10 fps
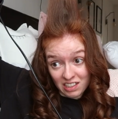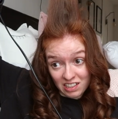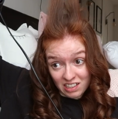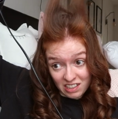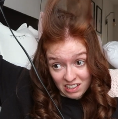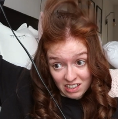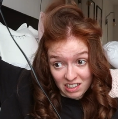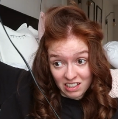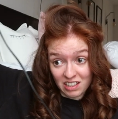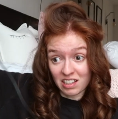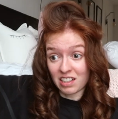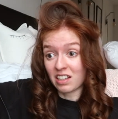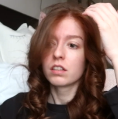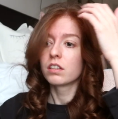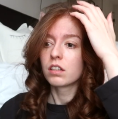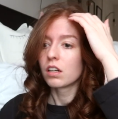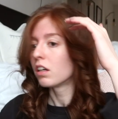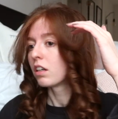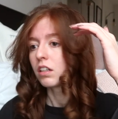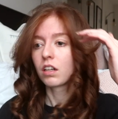
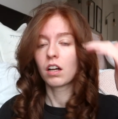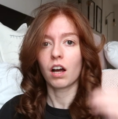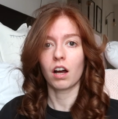[no speech]